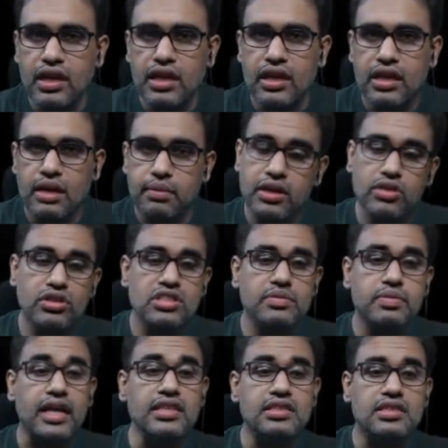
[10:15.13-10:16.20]
coming to its
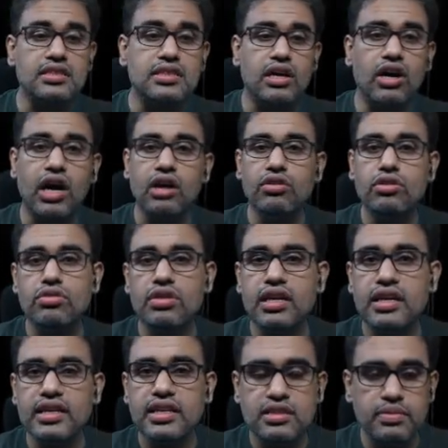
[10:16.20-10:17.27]
branches. Now how to
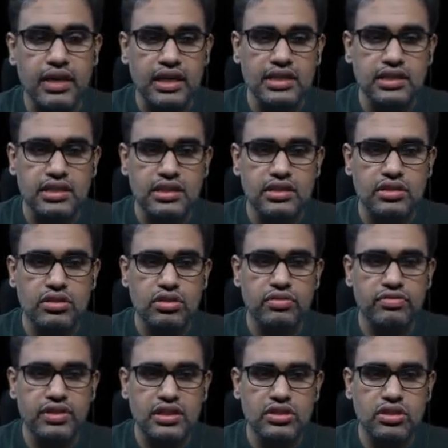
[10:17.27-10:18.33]
learn its branches? So
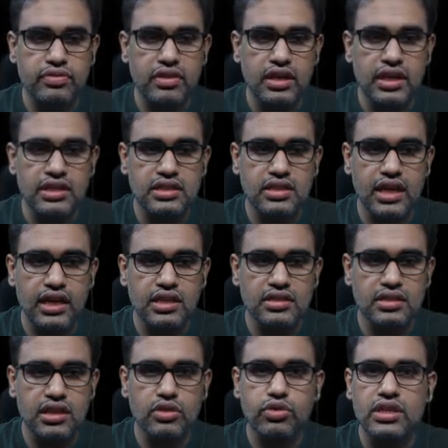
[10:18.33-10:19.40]
first of all, let's start
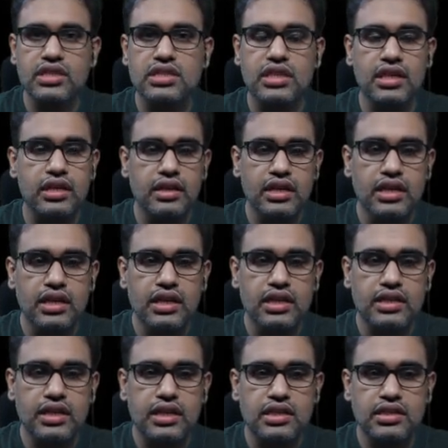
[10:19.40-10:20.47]
sequentially.
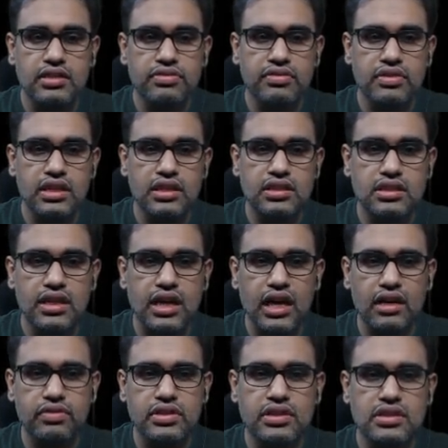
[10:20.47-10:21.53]
That is, if we
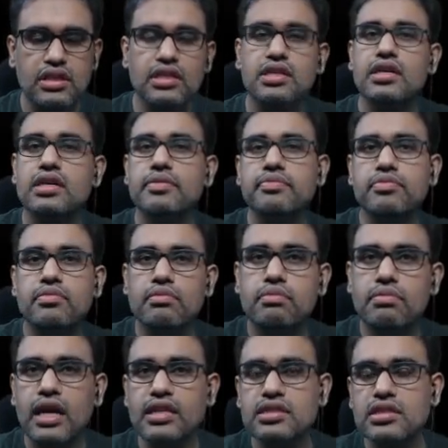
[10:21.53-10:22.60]
start with say the
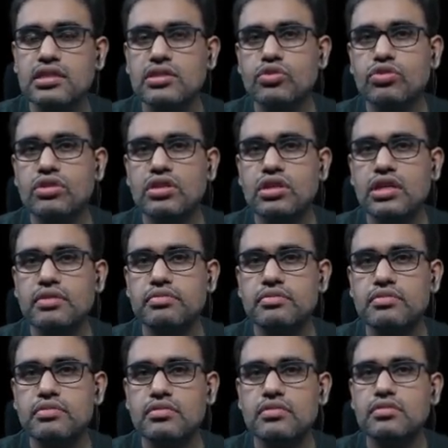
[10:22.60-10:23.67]
branches to
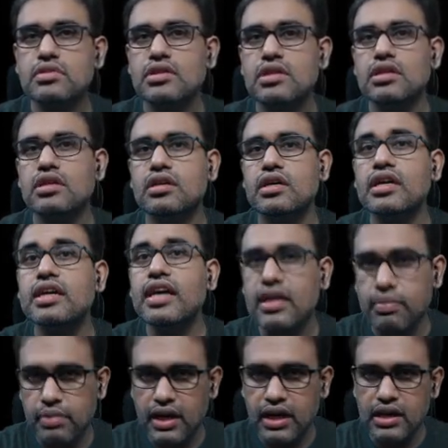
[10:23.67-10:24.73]
the gut
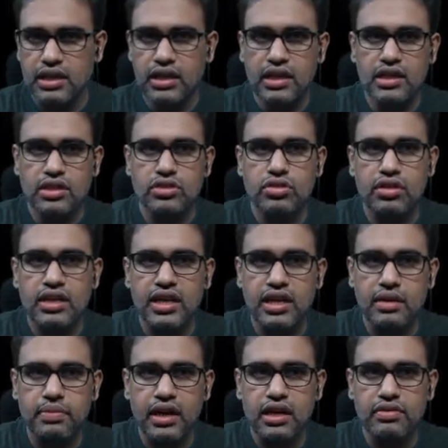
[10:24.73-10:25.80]
part. So gut
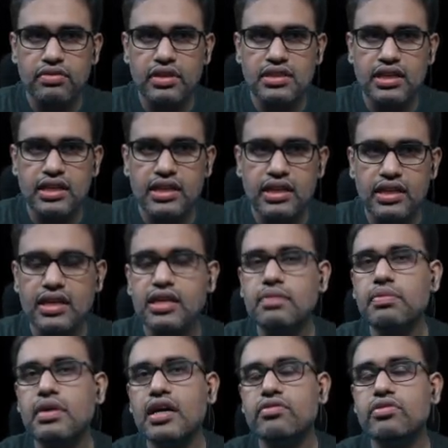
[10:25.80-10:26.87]
part, we said the gut
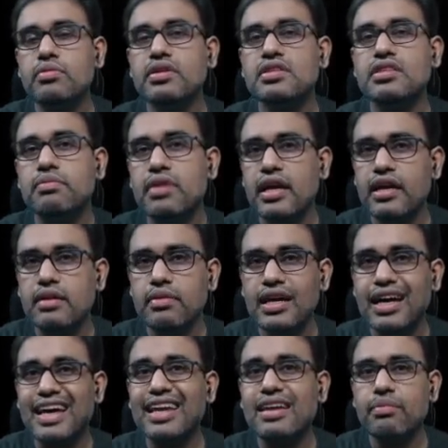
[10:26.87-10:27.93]
part will be supplied by
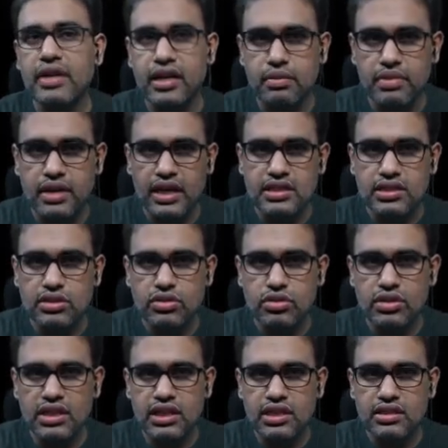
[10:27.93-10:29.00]
unpaired branches. So
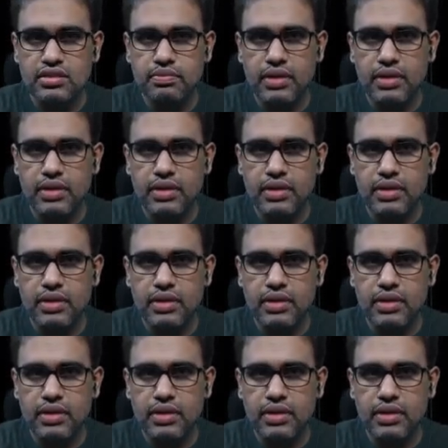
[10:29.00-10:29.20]
these